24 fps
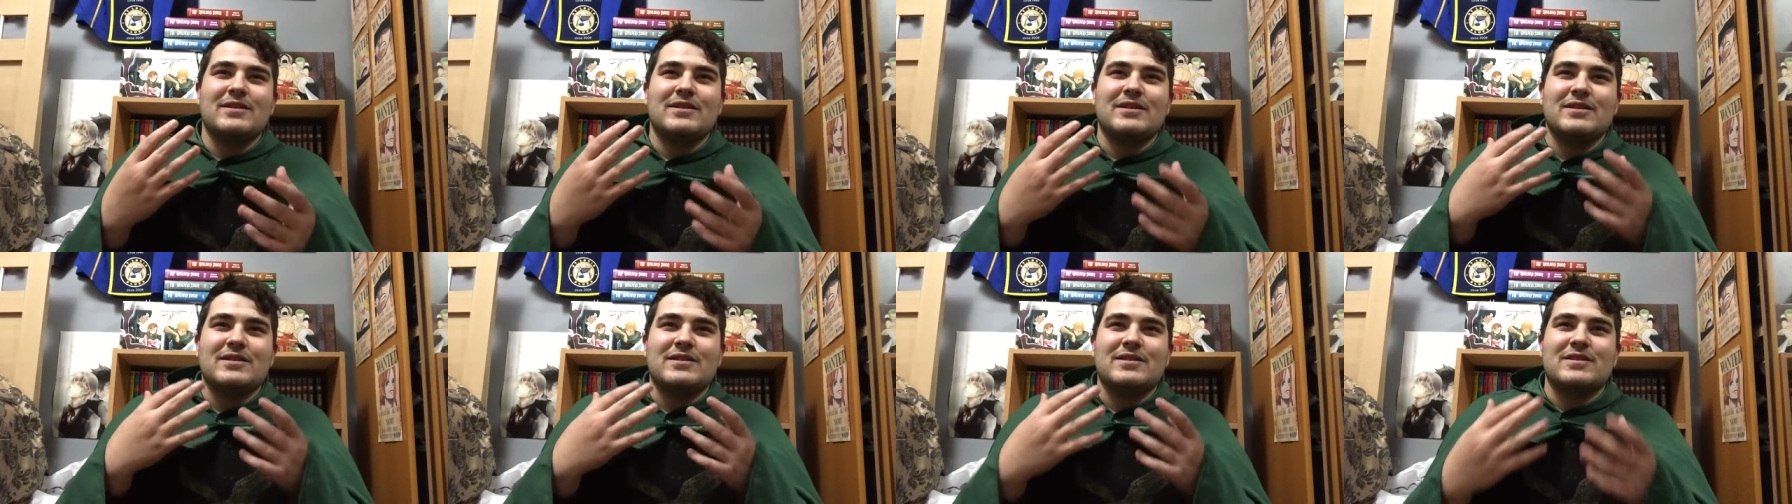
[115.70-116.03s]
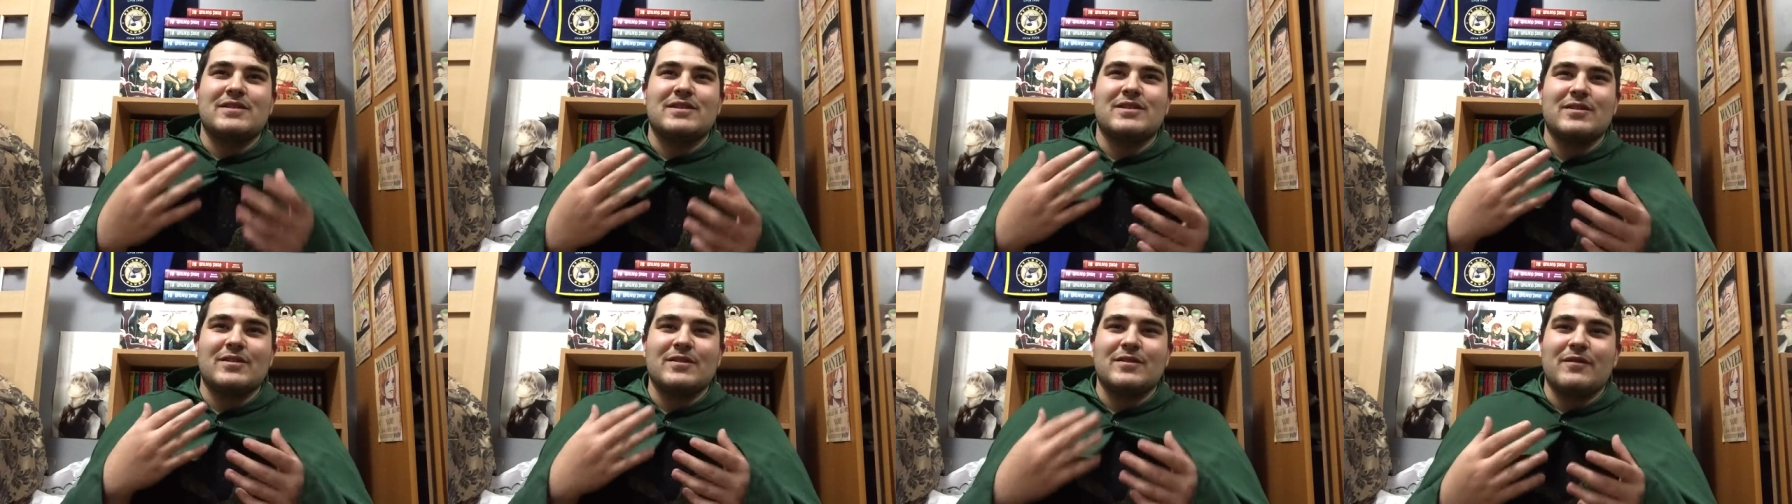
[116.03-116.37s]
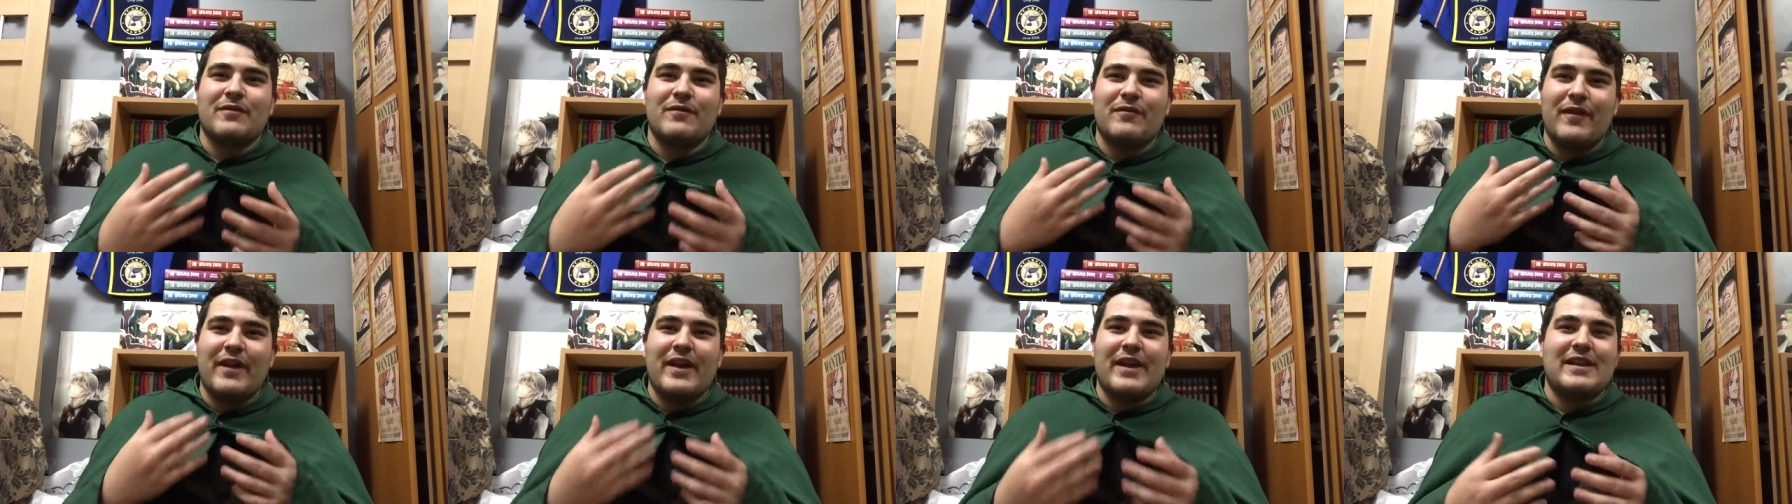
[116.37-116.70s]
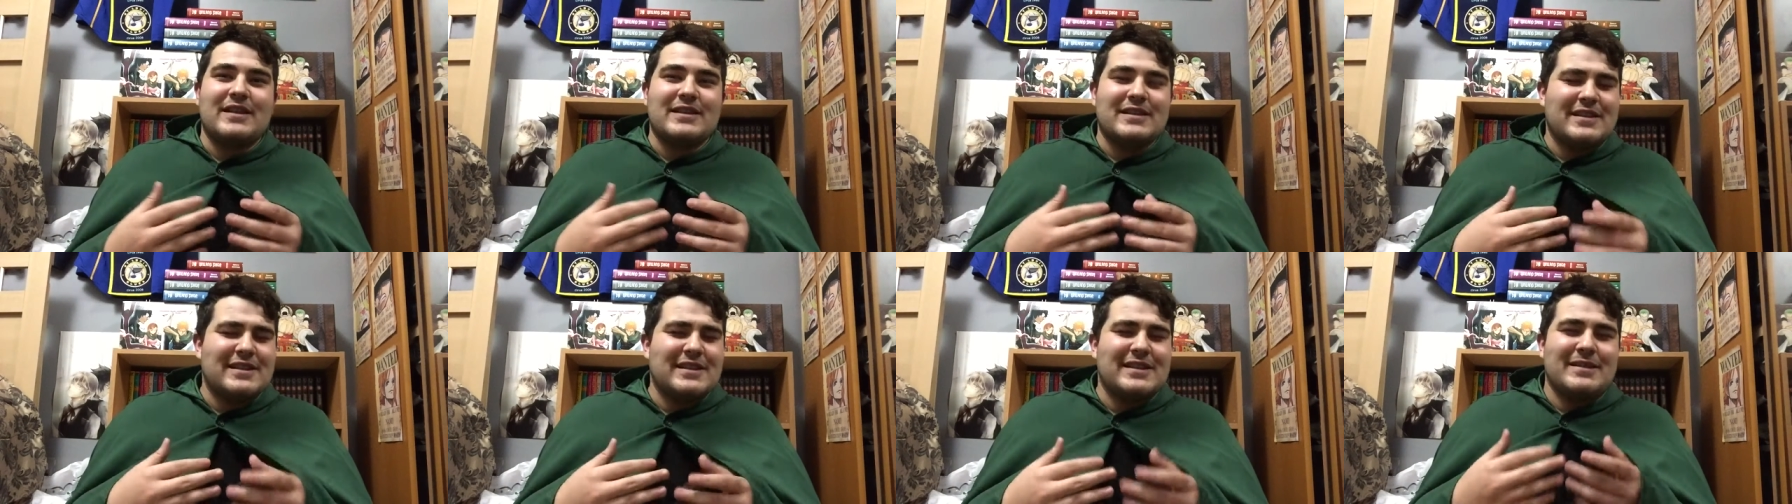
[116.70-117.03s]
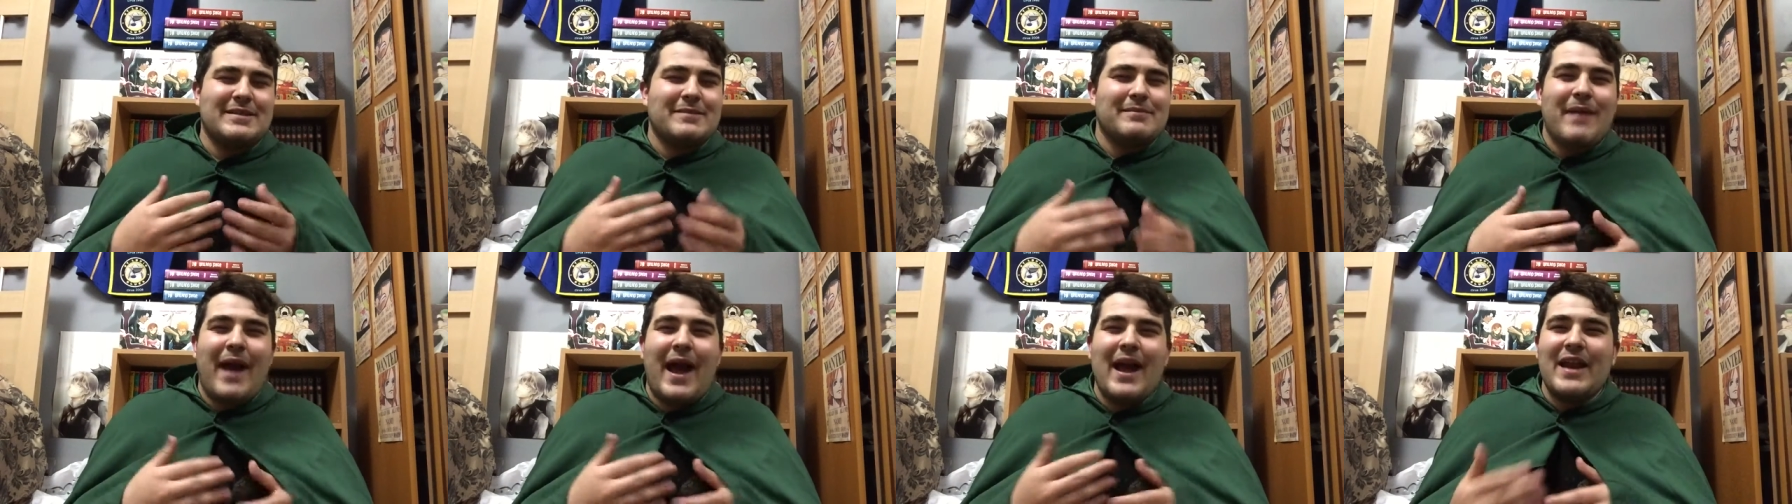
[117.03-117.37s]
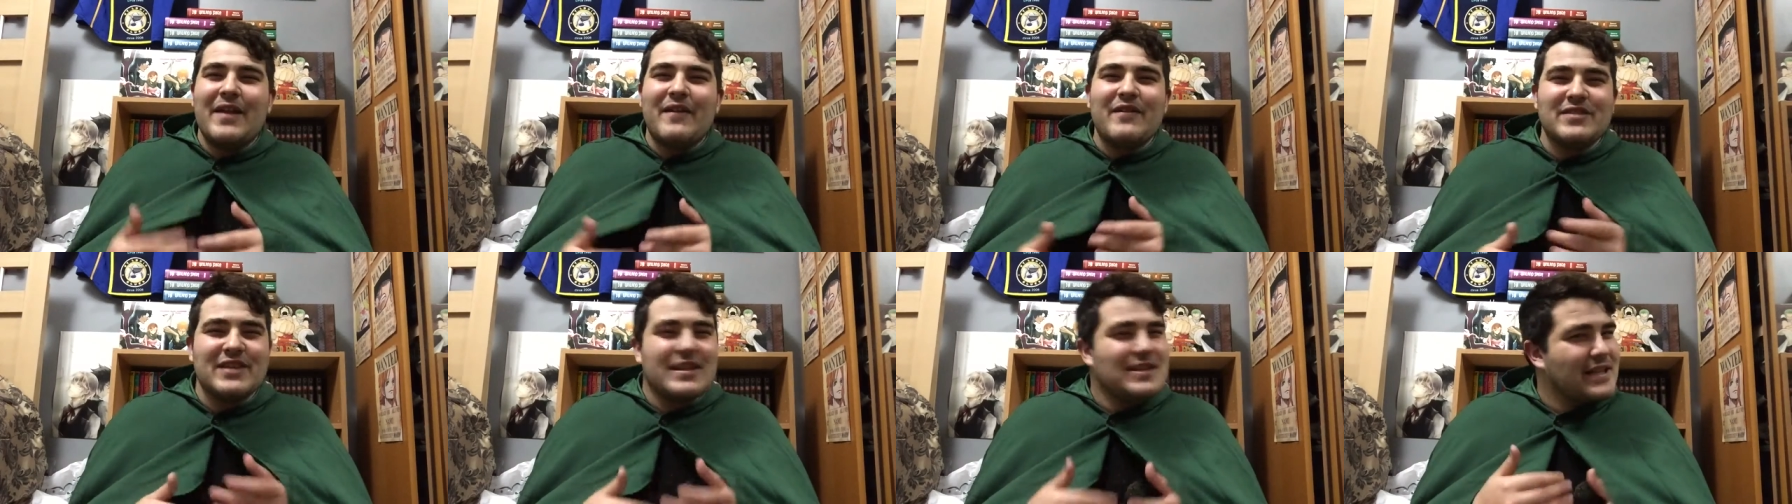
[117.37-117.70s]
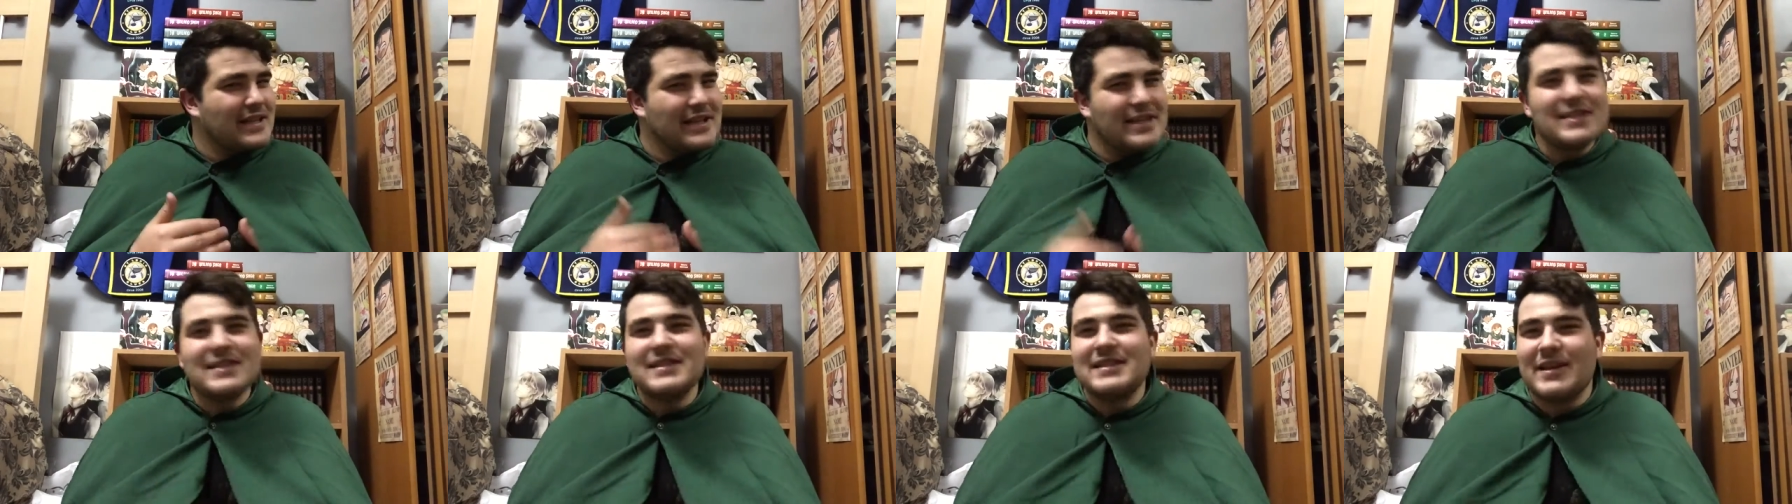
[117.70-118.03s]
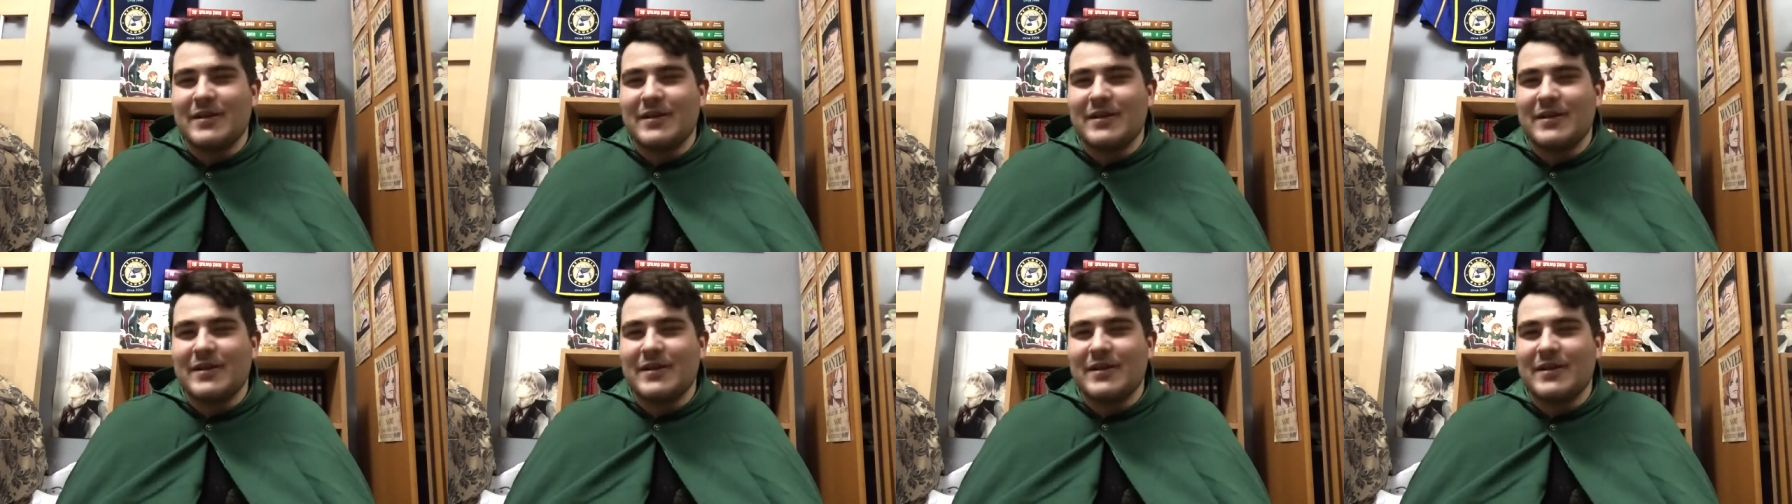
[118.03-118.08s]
concerned face. And the man even said like this,